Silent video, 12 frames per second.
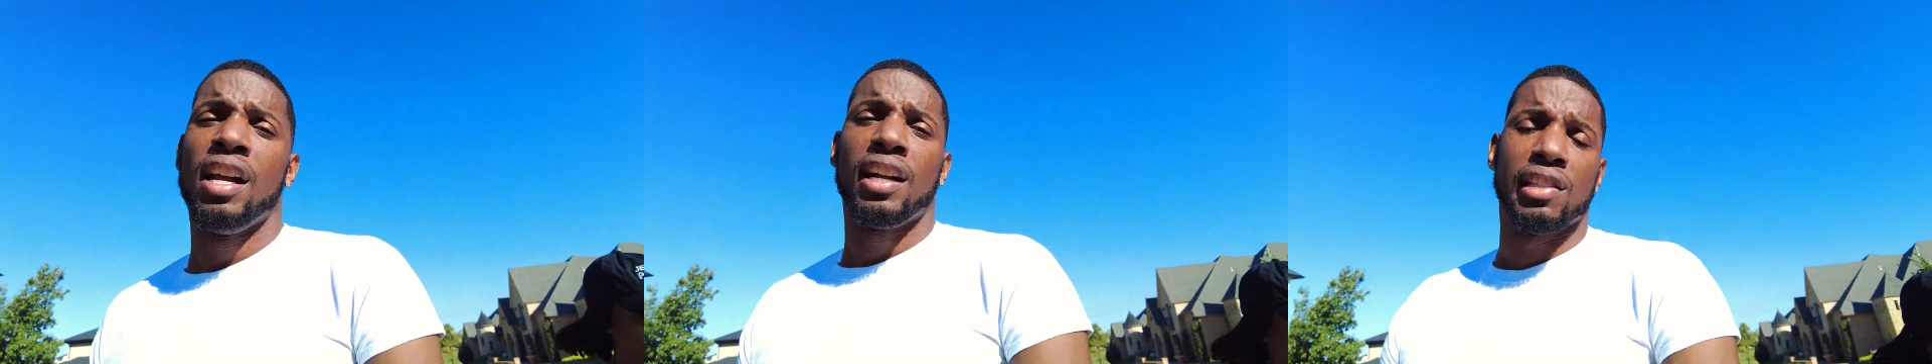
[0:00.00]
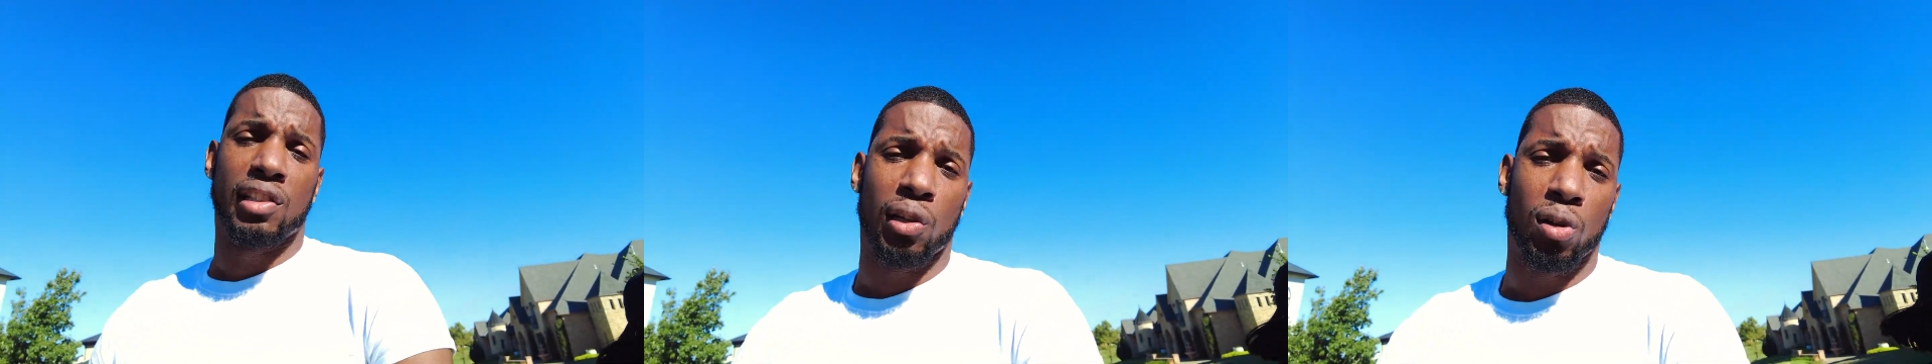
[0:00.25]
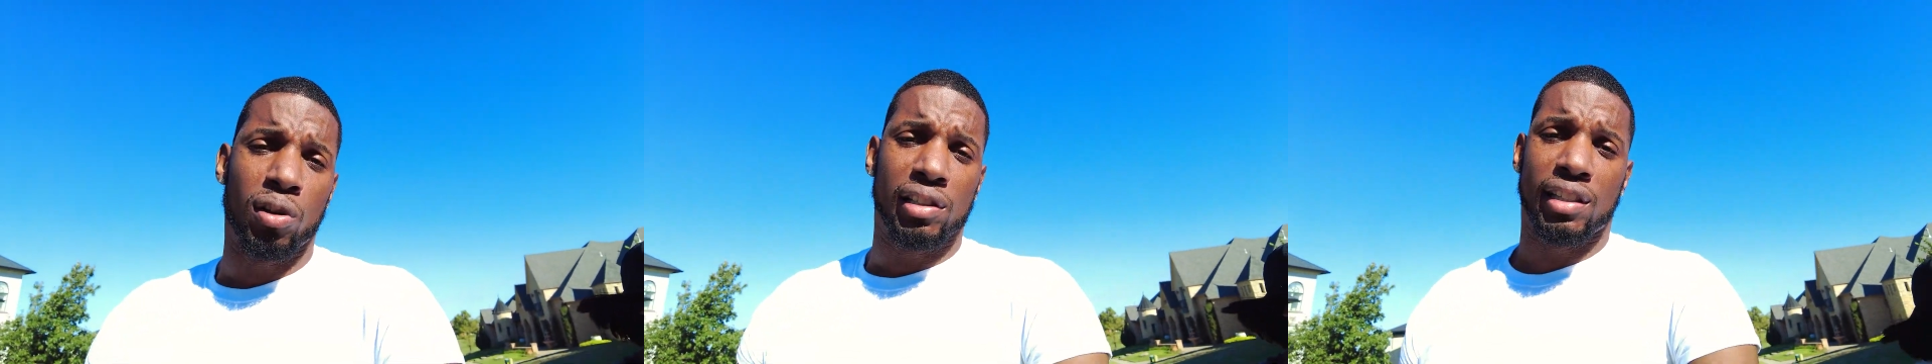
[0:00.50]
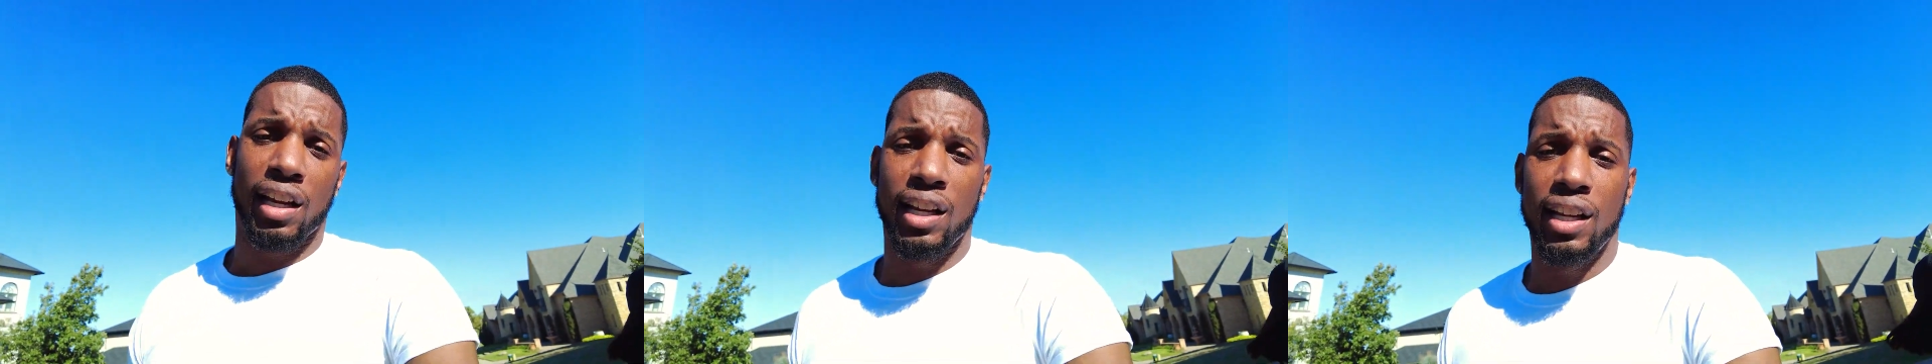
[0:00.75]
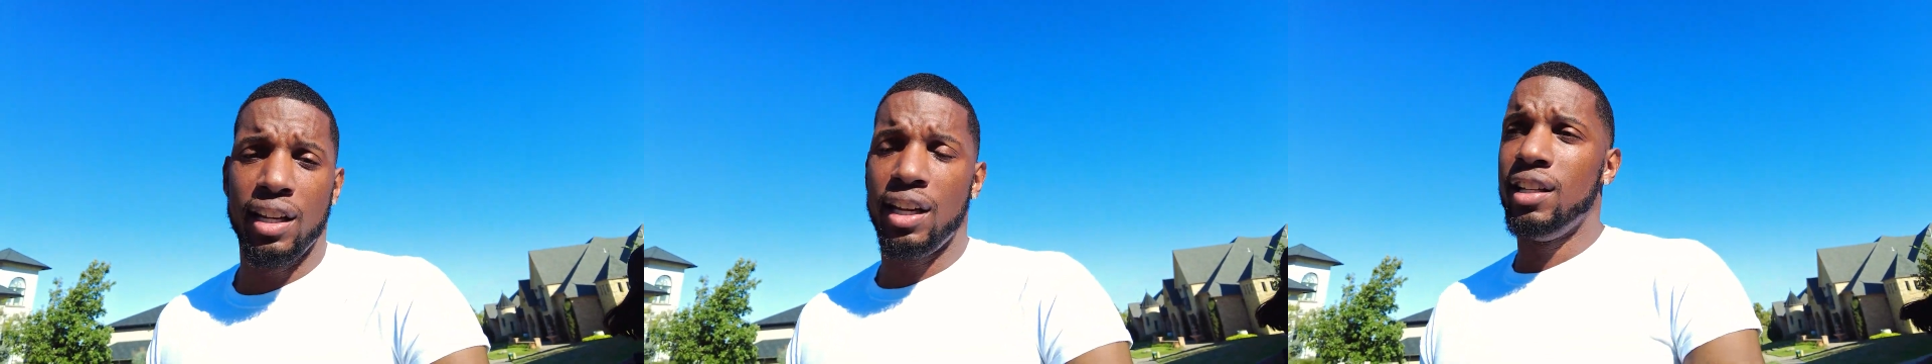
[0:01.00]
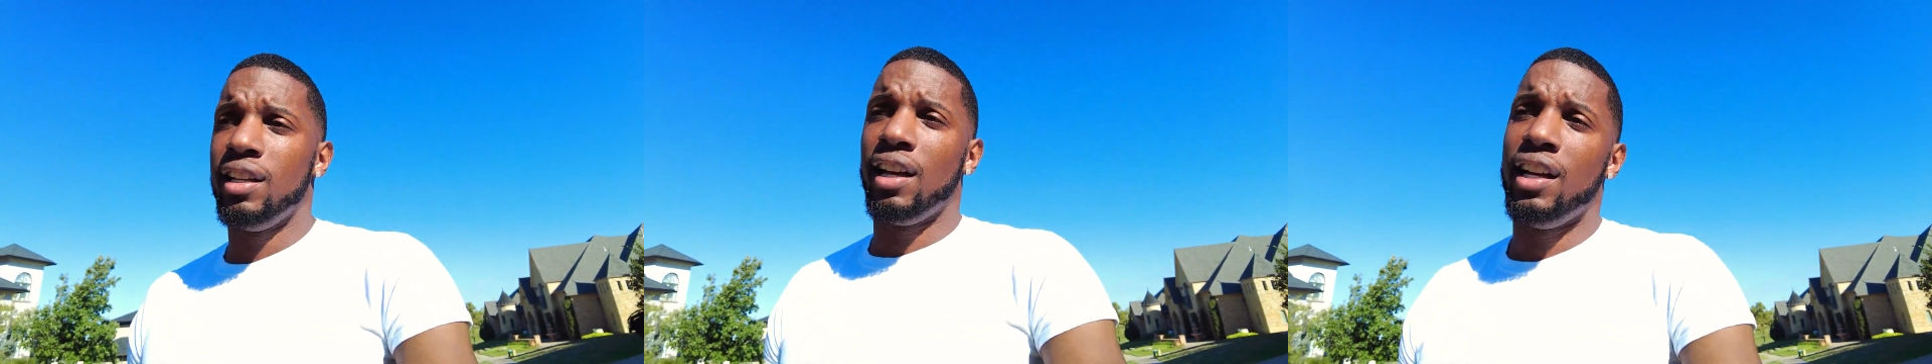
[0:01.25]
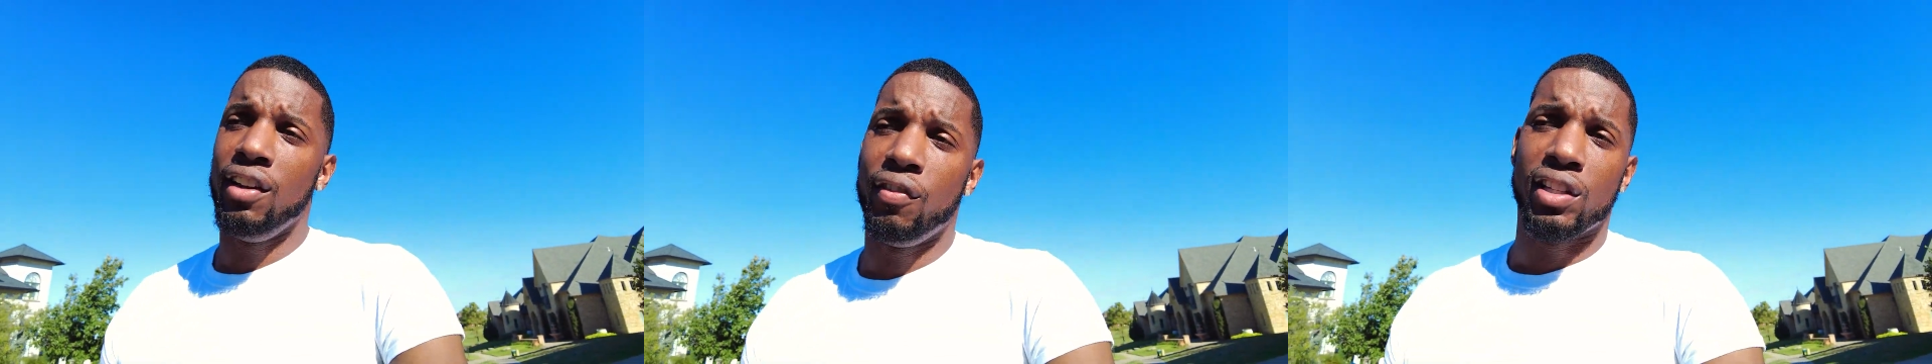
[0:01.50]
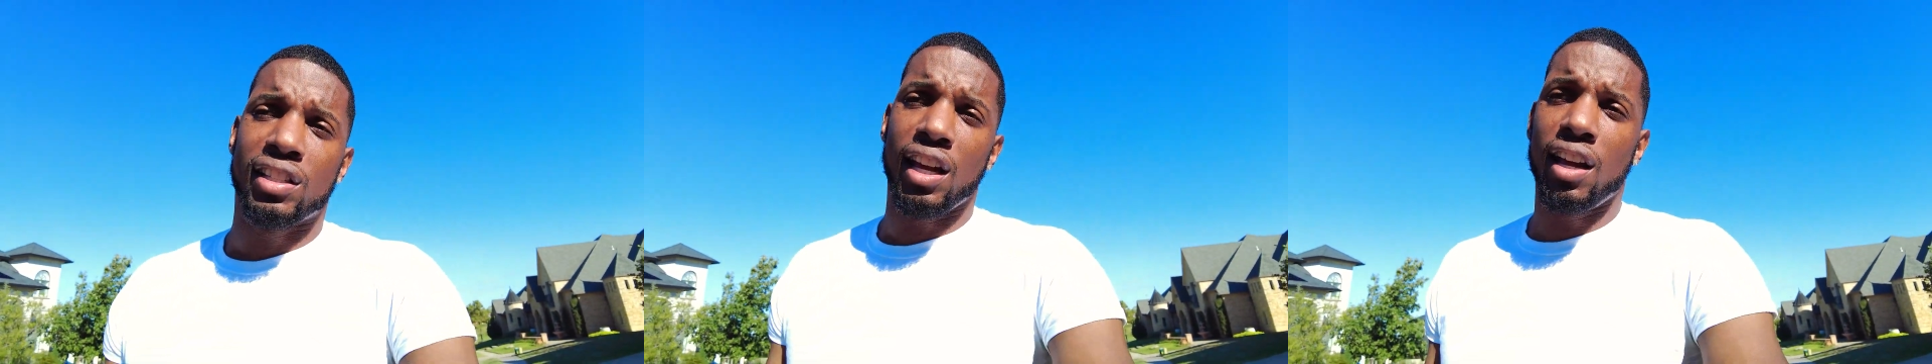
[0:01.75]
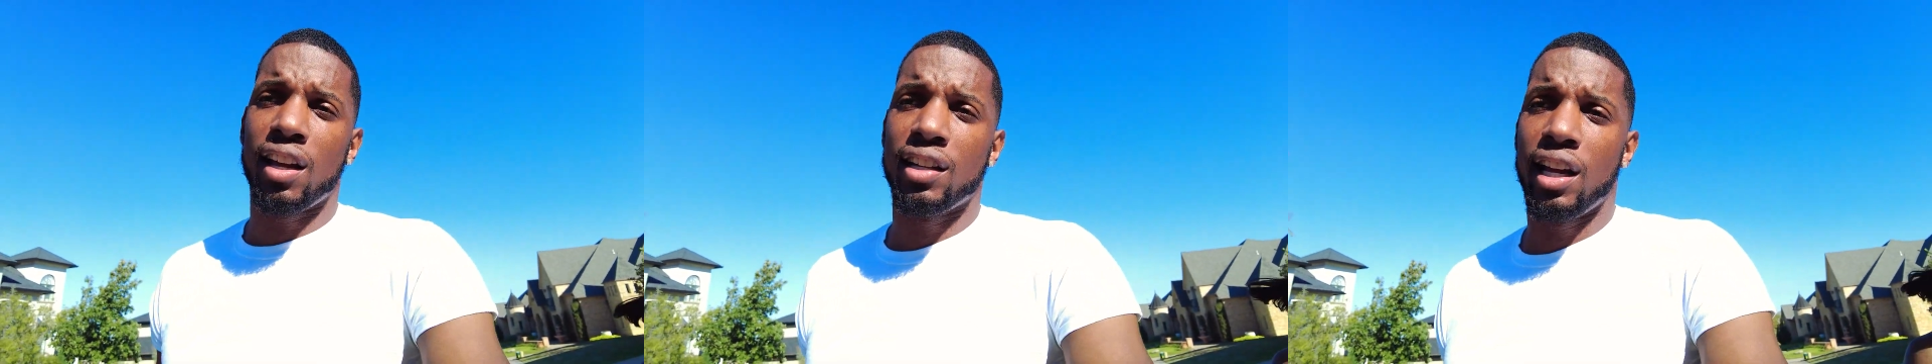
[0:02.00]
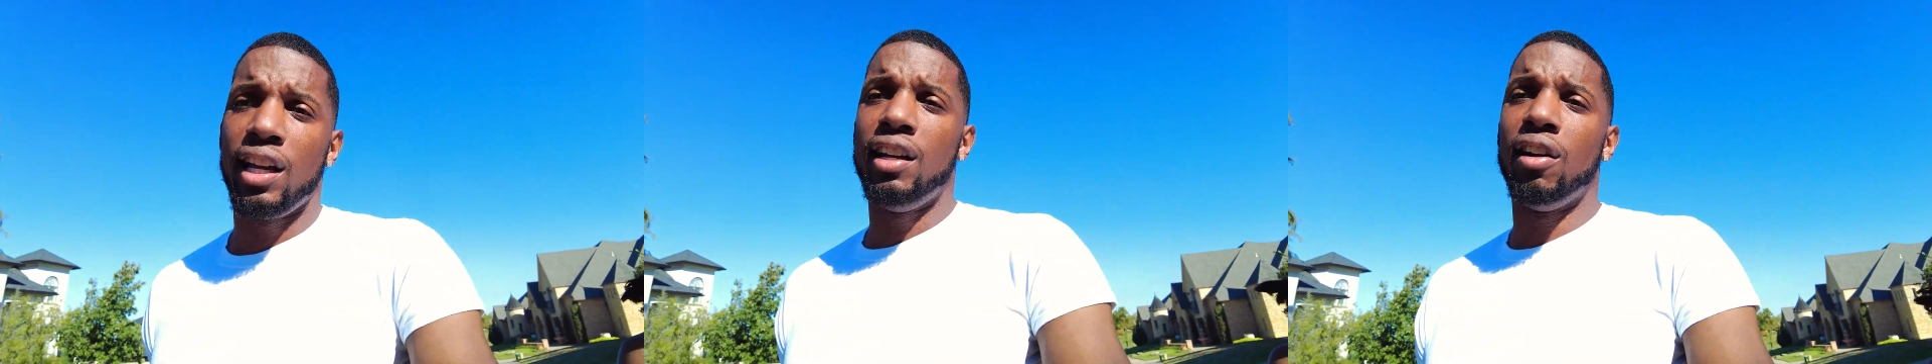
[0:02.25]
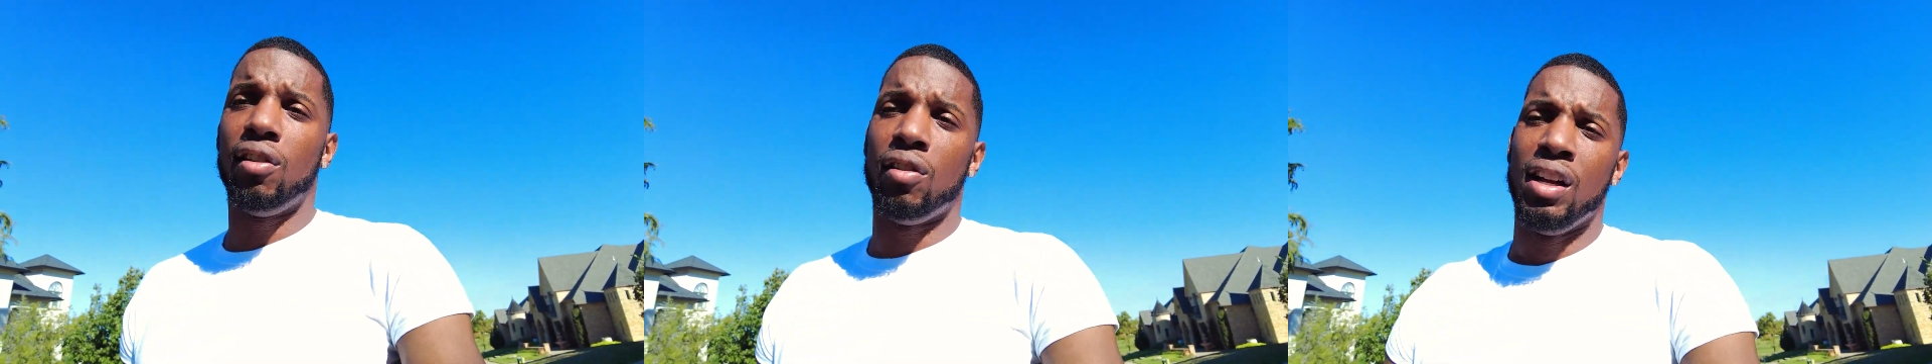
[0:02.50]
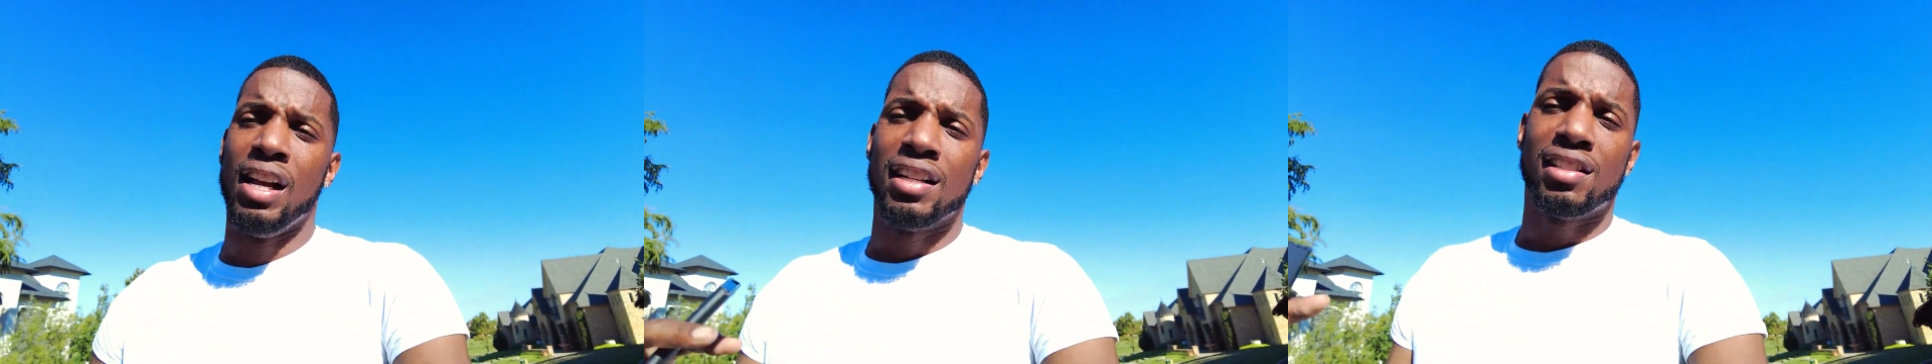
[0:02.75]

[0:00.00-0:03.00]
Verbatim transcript: Cause the Lord say he he, he even said that he gonna